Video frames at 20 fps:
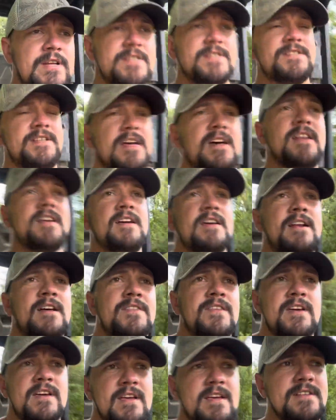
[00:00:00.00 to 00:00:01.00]
steady, and I
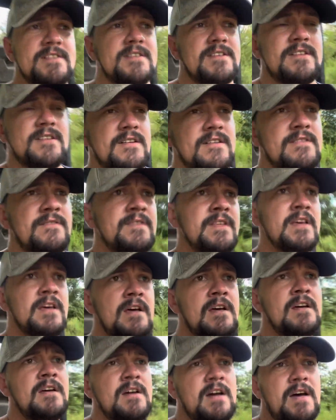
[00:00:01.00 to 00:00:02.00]
think it
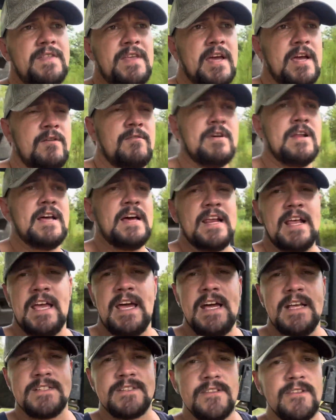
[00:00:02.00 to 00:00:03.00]
ran out of
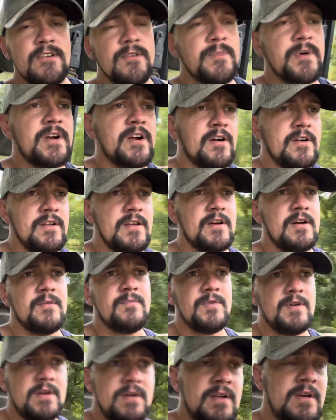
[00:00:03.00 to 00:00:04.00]
gas a little bit earlier, but